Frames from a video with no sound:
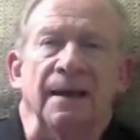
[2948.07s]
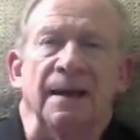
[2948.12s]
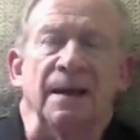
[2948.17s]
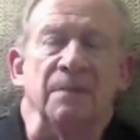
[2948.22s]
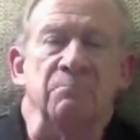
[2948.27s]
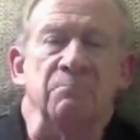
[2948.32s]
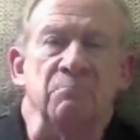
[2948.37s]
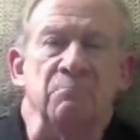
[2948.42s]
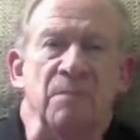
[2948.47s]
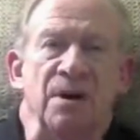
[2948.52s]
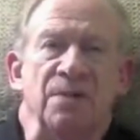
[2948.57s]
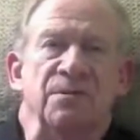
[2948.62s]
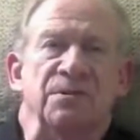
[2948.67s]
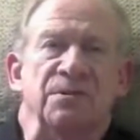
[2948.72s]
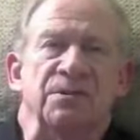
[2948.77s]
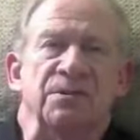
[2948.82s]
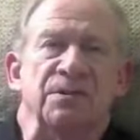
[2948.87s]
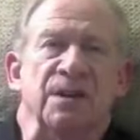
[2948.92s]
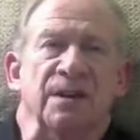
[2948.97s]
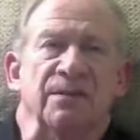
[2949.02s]
And
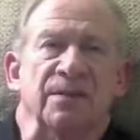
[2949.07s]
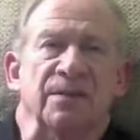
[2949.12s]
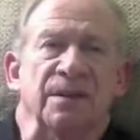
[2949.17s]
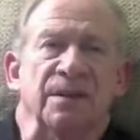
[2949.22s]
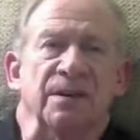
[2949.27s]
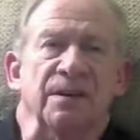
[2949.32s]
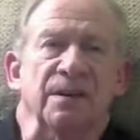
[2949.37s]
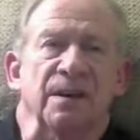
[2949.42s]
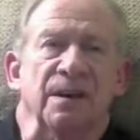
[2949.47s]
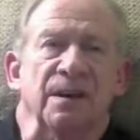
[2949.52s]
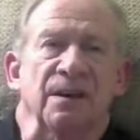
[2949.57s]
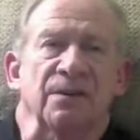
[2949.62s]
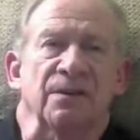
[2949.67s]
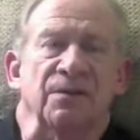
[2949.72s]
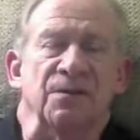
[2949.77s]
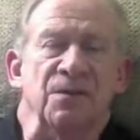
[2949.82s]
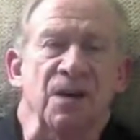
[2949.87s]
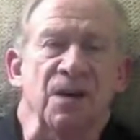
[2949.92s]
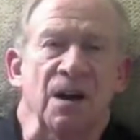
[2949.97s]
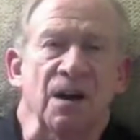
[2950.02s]
most of it,
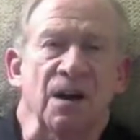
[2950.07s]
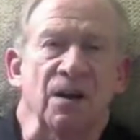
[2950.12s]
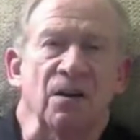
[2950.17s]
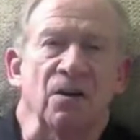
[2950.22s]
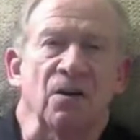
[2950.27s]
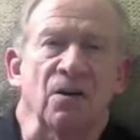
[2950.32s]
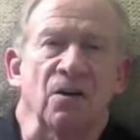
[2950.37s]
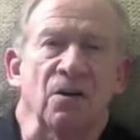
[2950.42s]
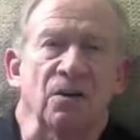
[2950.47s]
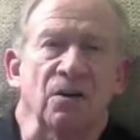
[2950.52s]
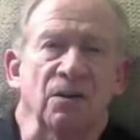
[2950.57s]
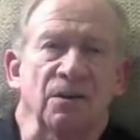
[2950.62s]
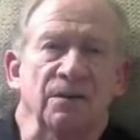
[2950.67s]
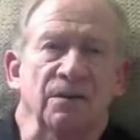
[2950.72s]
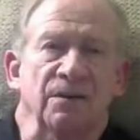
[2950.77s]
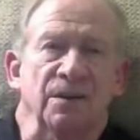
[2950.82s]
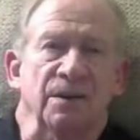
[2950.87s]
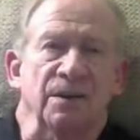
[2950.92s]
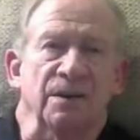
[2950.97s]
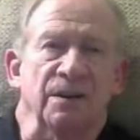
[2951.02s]
if not all
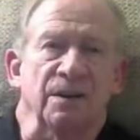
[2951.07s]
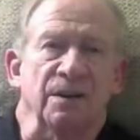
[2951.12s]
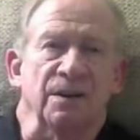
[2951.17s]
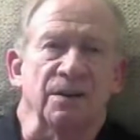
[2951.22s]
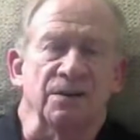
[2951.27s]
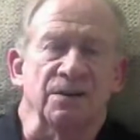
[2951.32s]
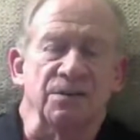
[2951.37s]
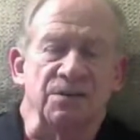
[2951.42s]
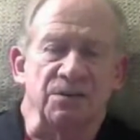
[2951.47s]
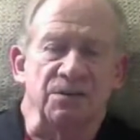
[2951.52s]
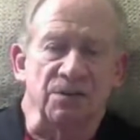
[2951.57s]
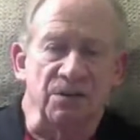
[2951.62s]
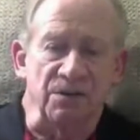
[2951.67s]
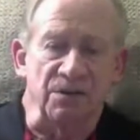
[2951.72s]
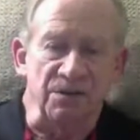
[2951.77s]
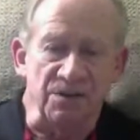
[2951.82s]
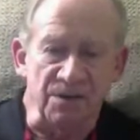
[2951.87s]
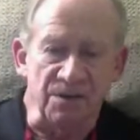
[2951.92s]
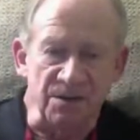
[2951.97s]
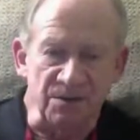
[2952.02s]
of it,
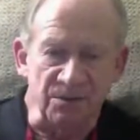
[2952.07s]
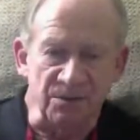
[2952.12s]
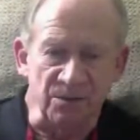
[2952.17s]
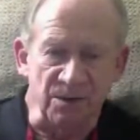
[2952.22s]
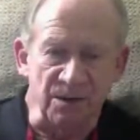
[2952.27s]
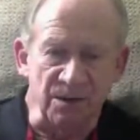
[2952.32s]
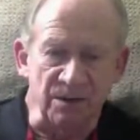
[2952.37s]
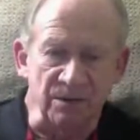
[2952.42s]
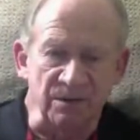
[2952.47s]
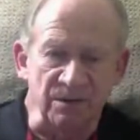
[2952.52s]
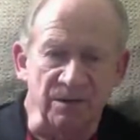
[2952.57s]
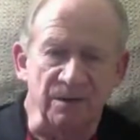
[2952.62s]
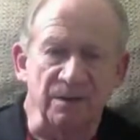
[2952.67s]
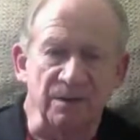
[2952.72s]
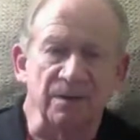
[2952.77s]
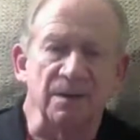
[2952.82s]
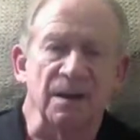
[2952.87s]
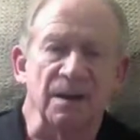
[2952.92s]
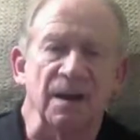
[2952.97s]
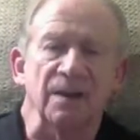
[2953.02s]
concerns Israel
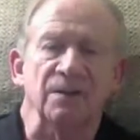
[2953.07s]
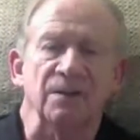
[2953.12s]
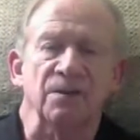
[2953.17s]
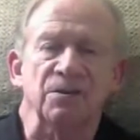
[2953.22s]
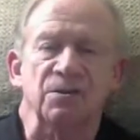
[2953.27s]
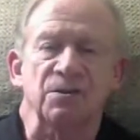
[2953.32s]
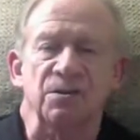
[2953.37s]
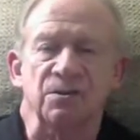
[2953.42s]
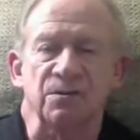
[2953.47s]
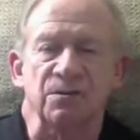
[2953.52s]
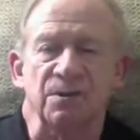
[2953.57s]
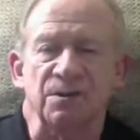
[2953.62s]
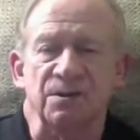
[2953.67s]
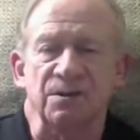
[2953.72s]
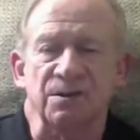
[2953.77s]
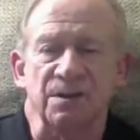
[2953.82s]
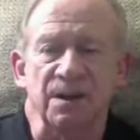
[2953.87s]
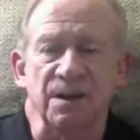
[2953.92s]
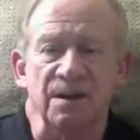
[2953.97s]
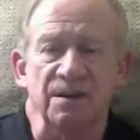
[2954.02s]
and the
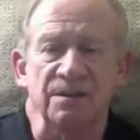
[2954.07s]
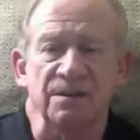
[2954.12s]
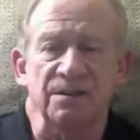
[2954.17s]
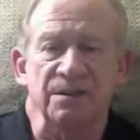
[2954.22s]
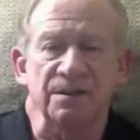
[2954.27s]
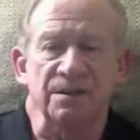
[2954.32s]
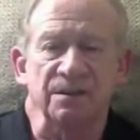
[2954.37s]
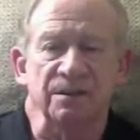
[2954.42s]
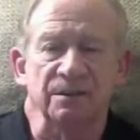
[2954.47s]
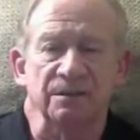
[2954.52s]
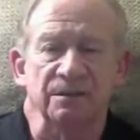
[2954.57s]
Jewish nation.